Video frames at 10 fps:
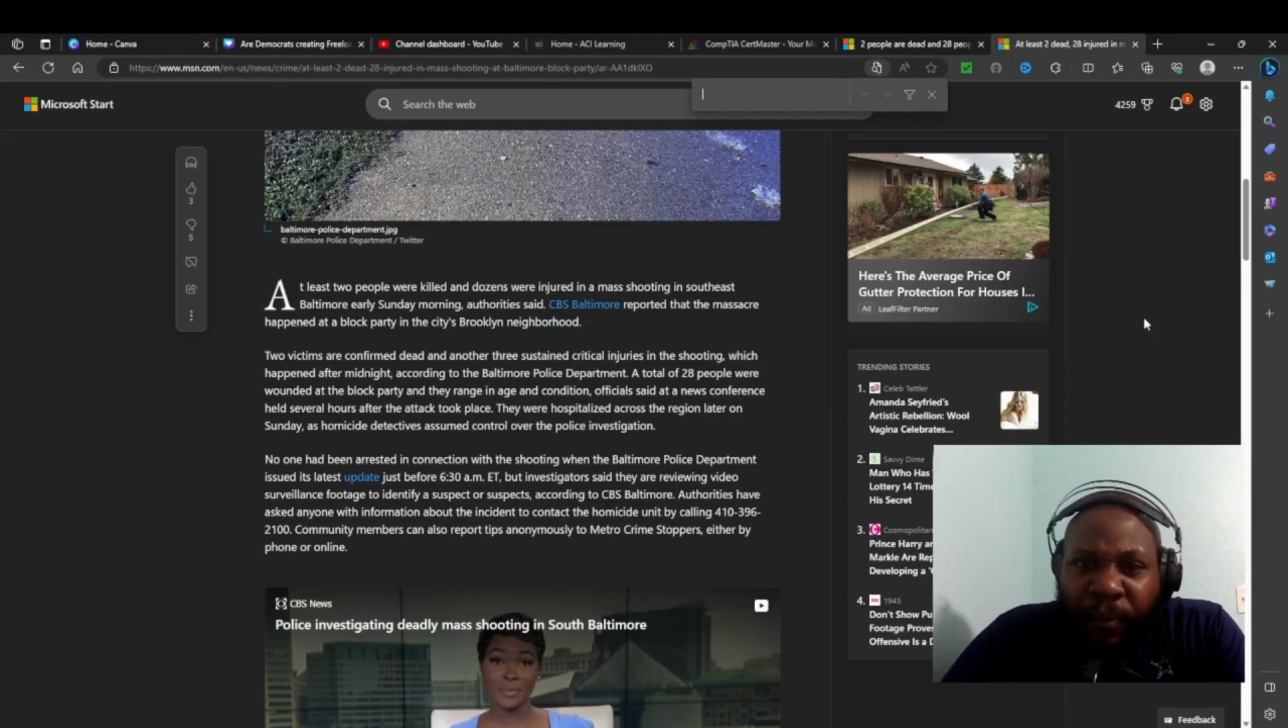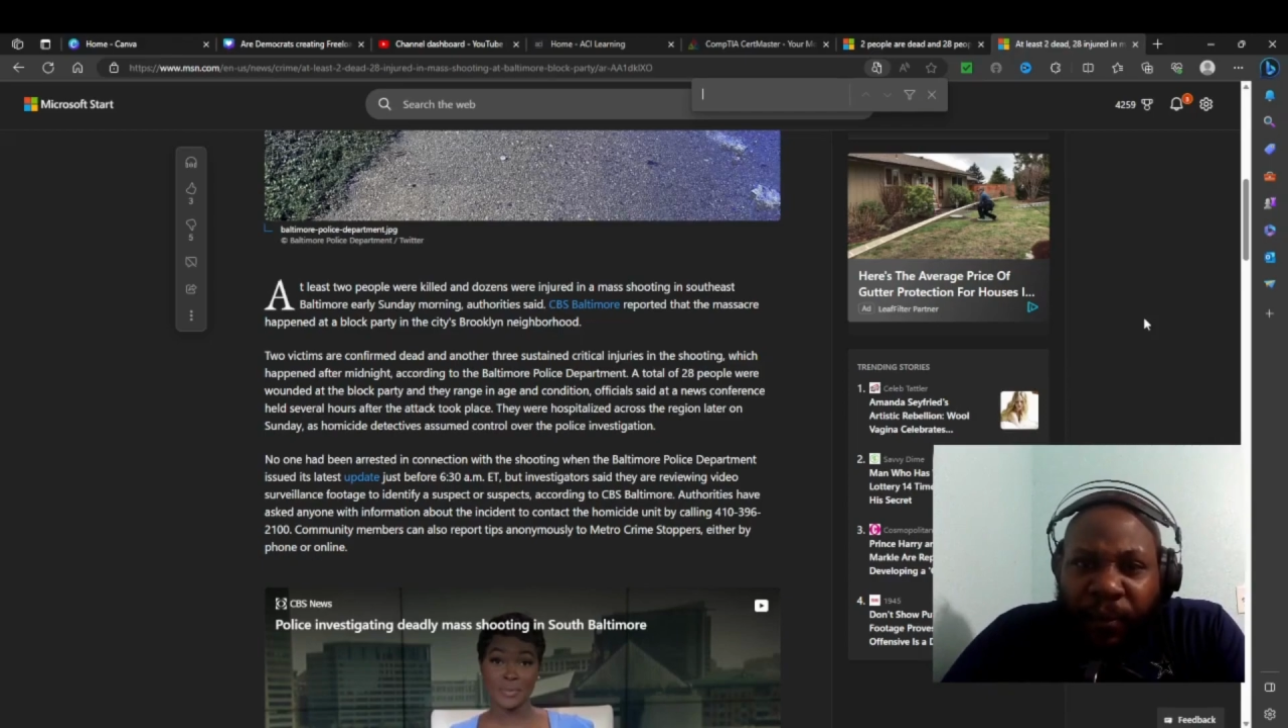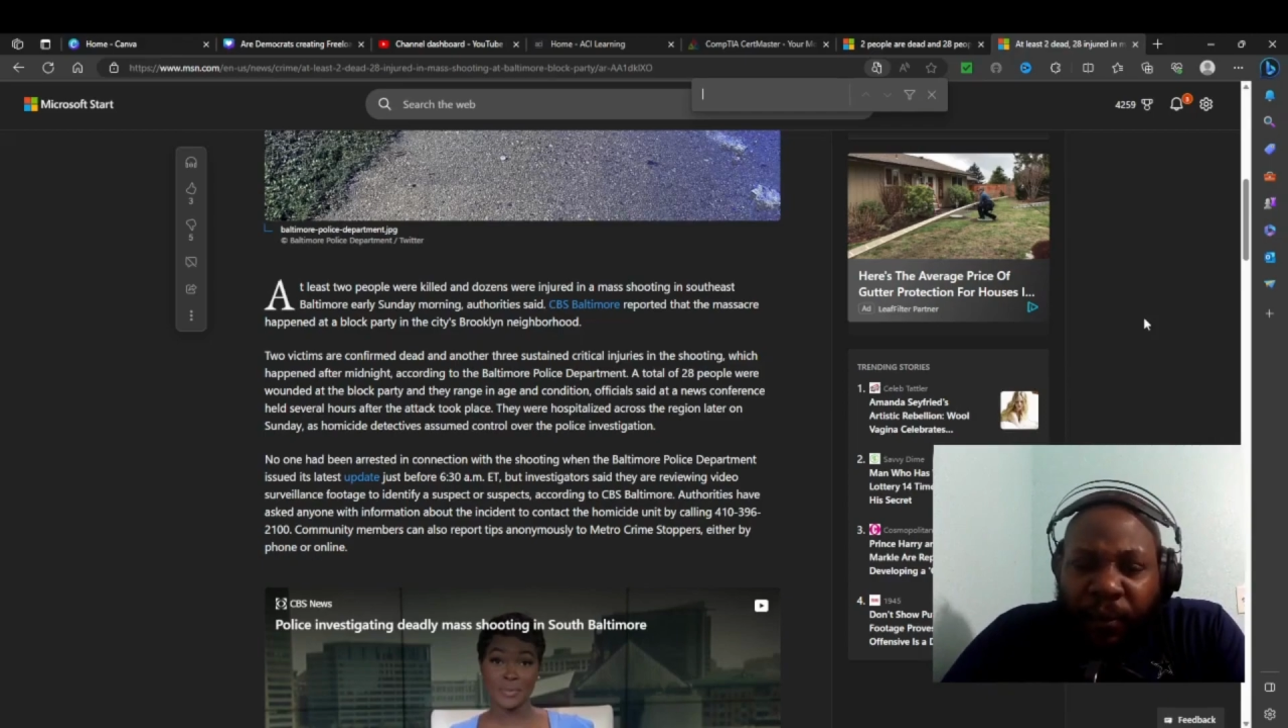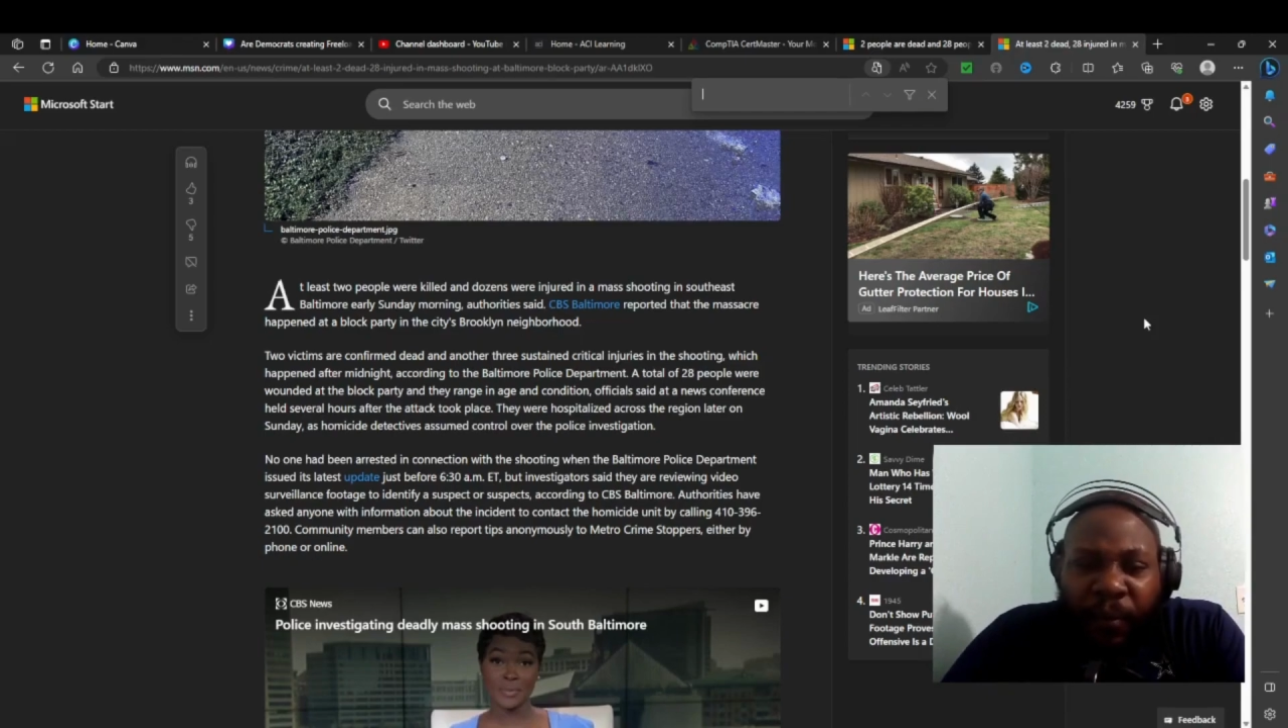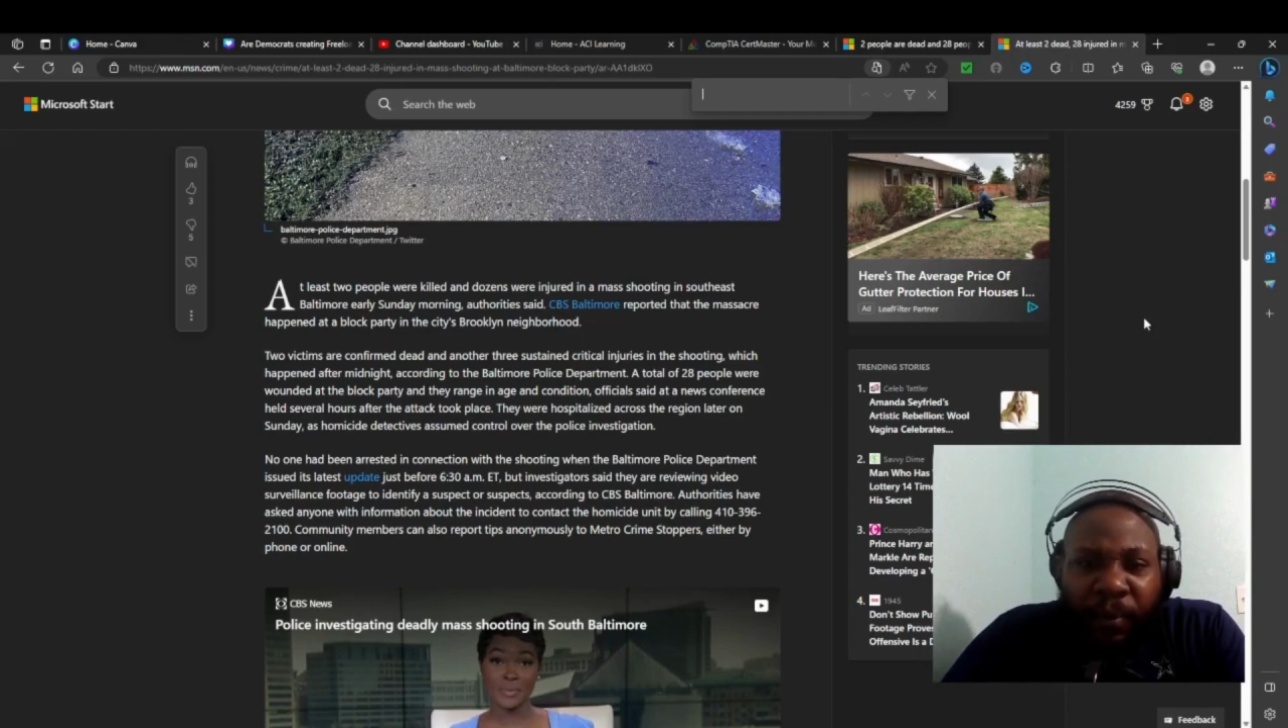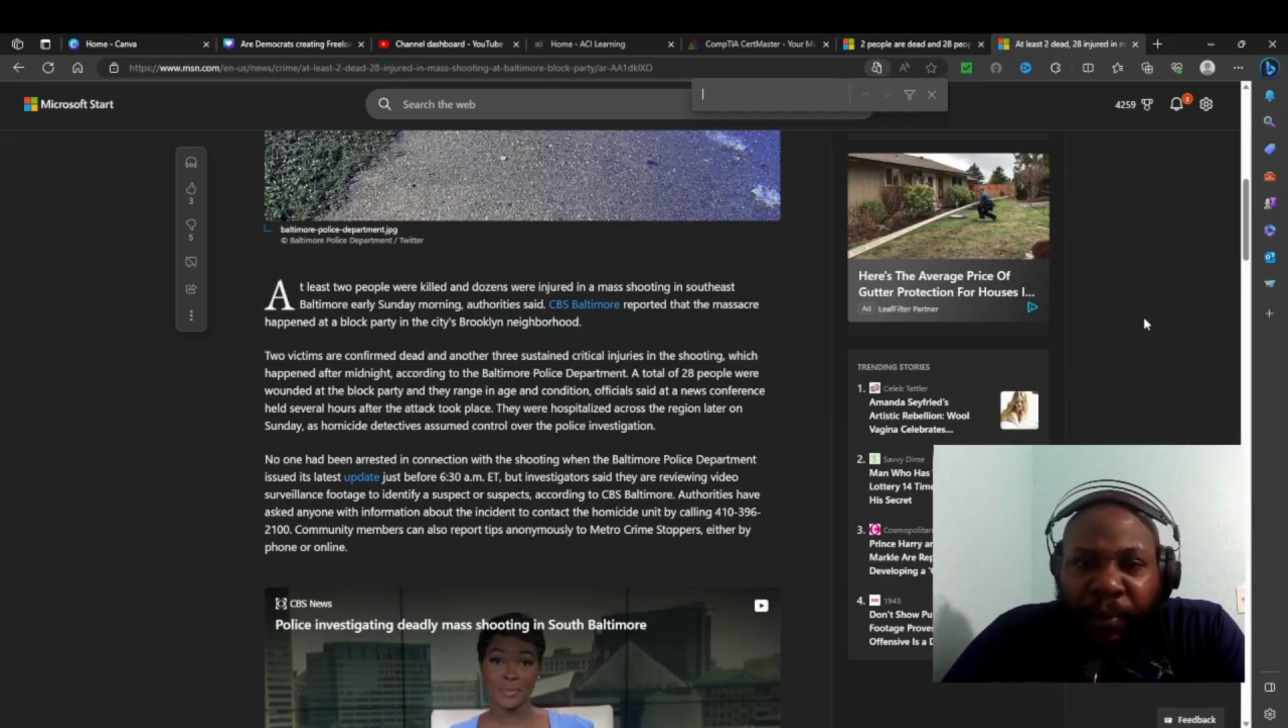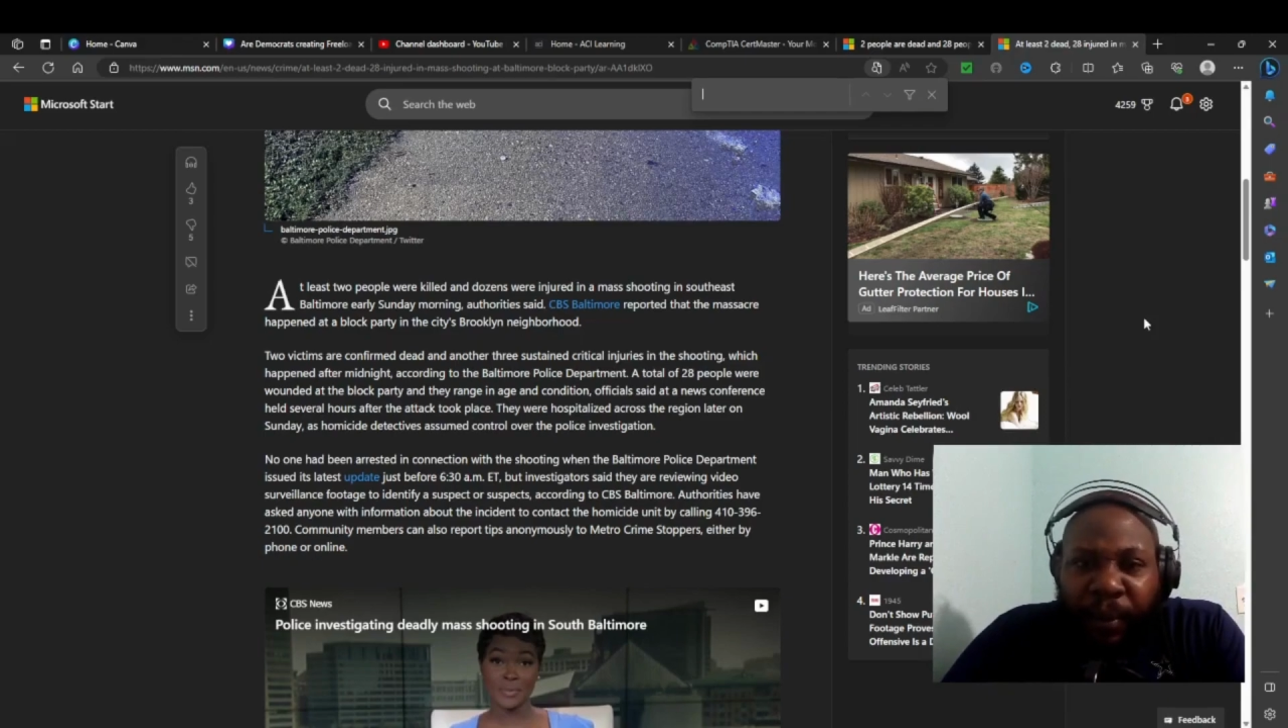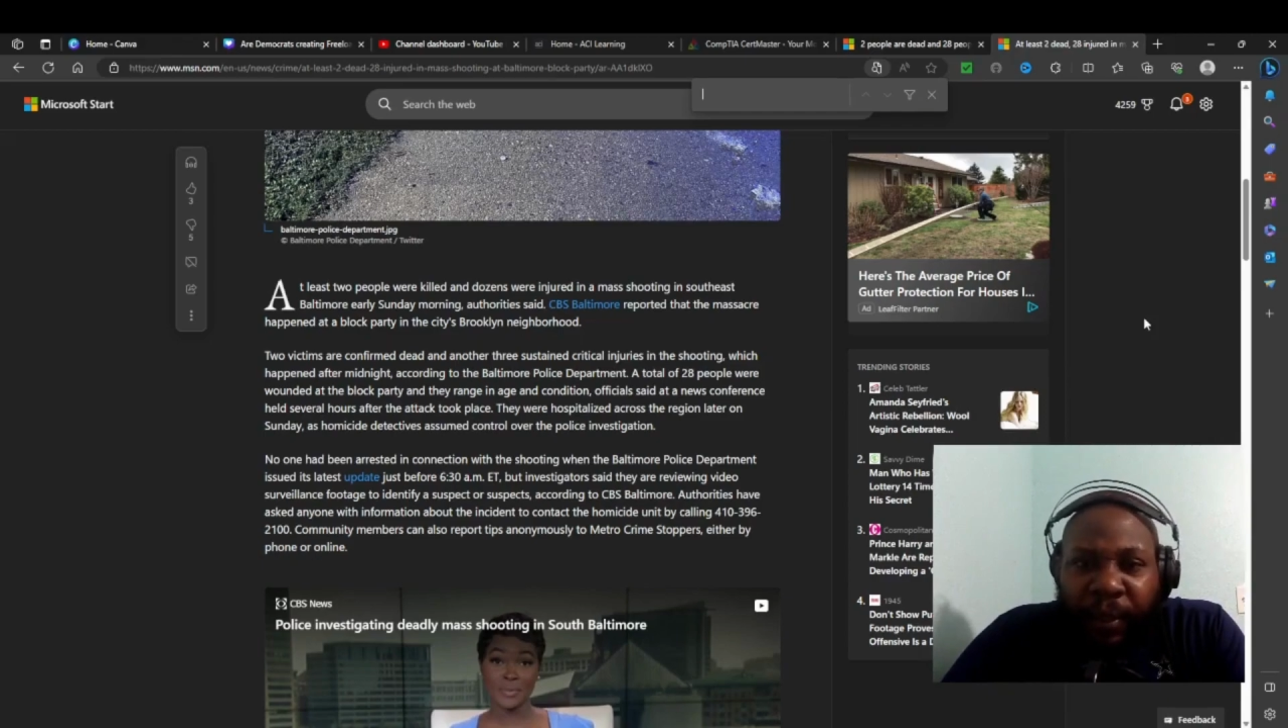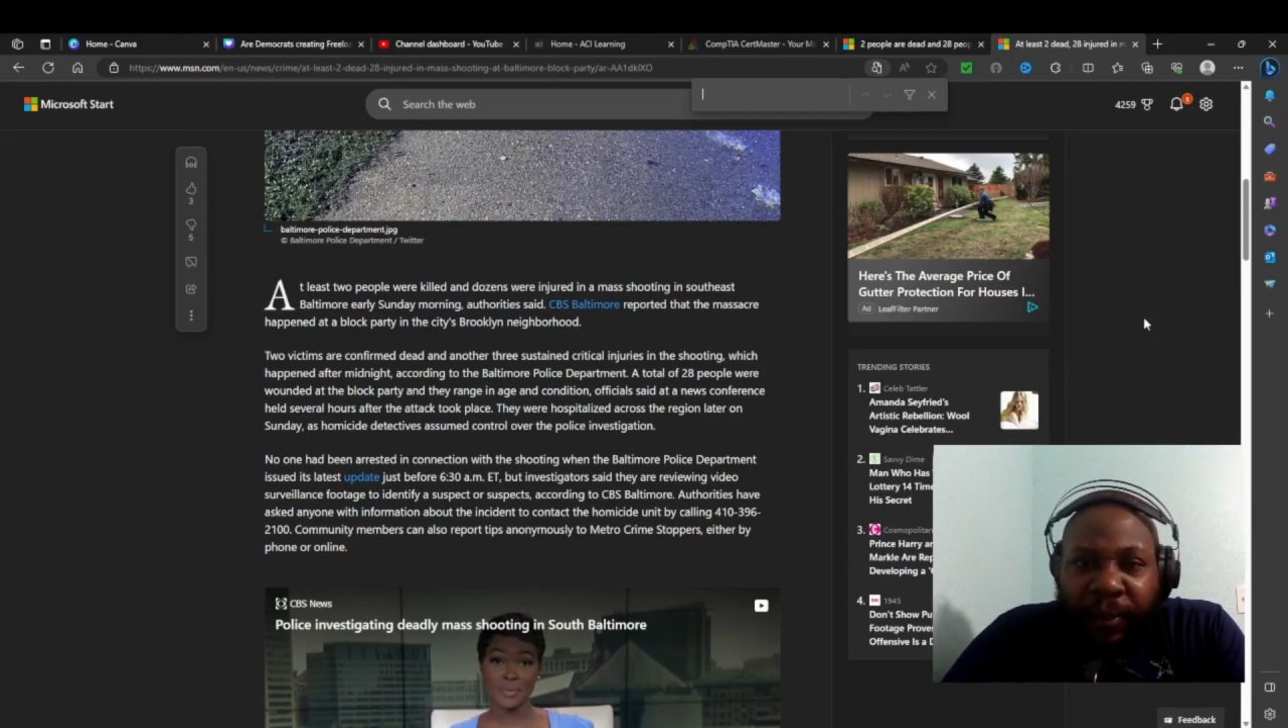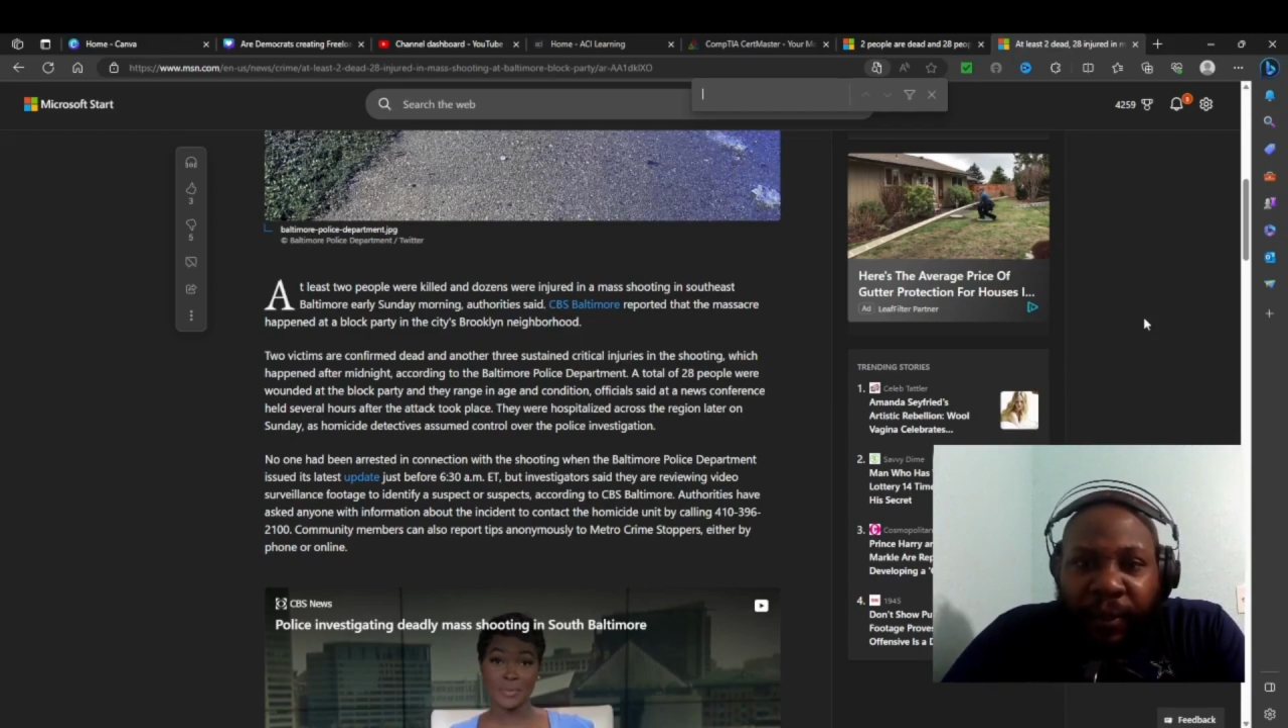You being
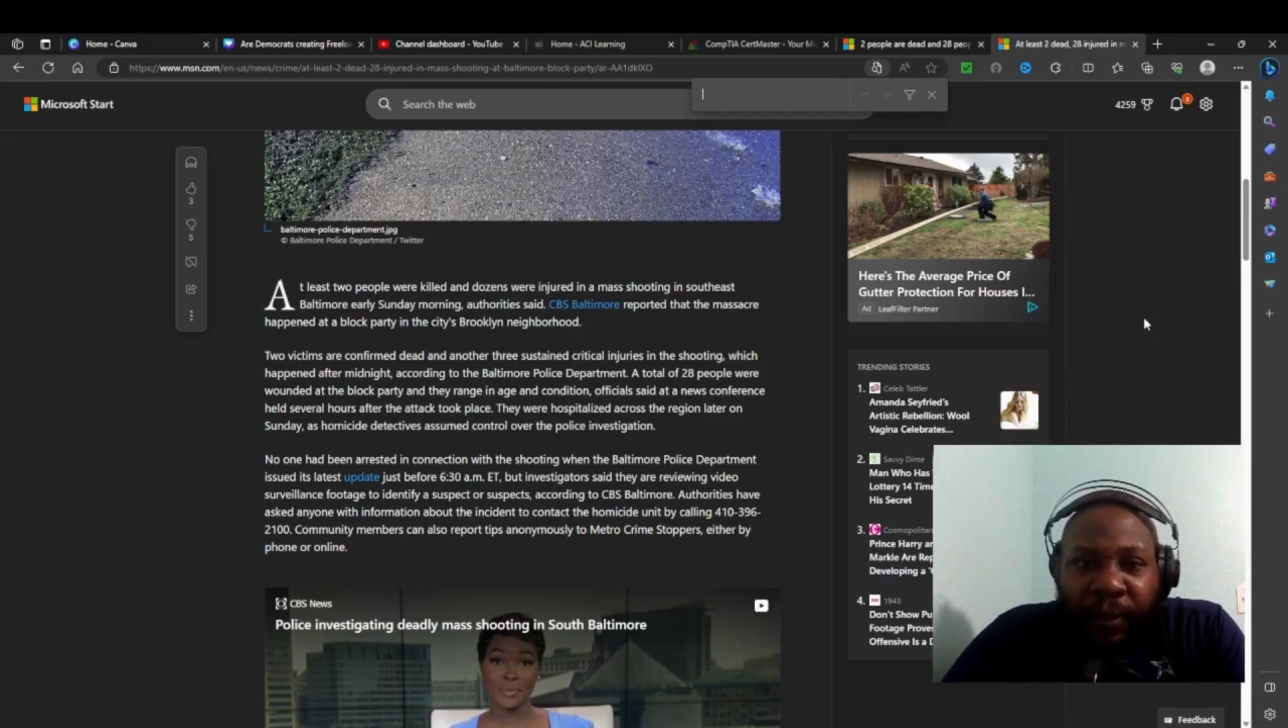replaced.